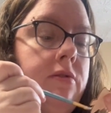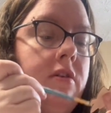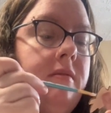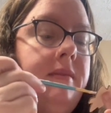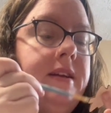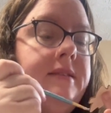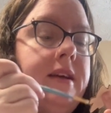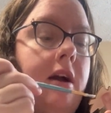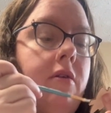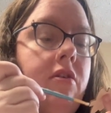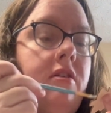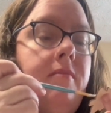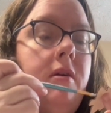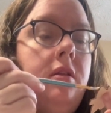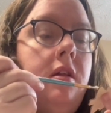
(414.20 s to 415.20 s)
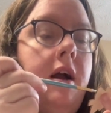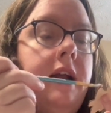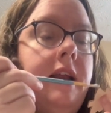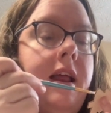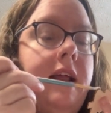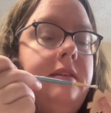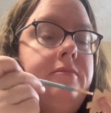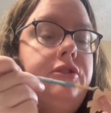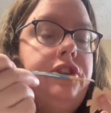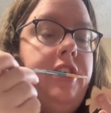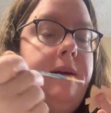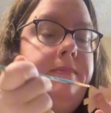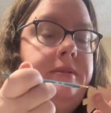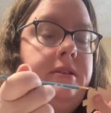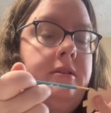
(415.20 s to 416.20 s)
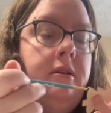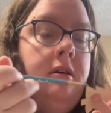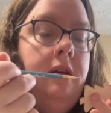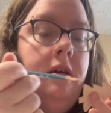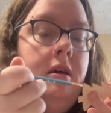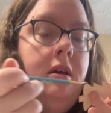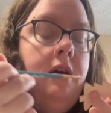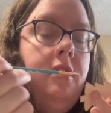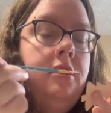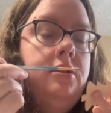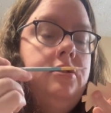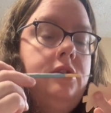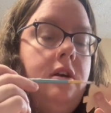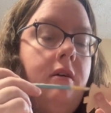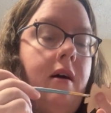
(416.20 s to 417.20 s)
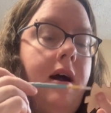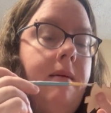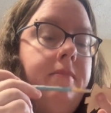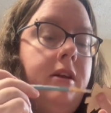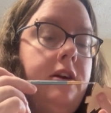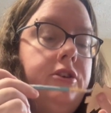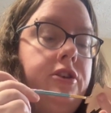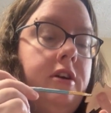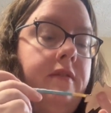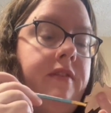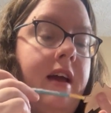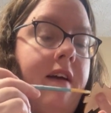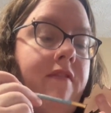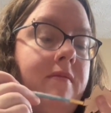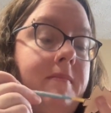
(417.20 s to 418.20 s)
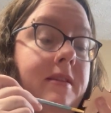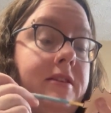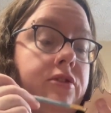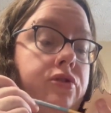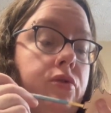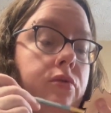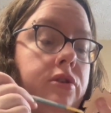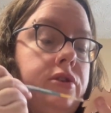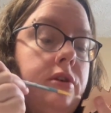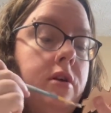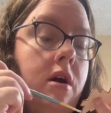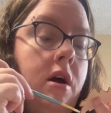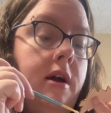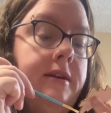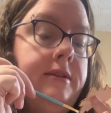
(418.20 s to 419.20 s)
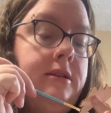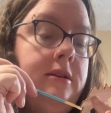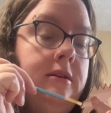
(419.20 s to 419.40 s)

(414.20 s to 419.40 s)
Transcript: ornaments. I ordered them online and had them shipped, so I'm not sure if they have them in the stores or not.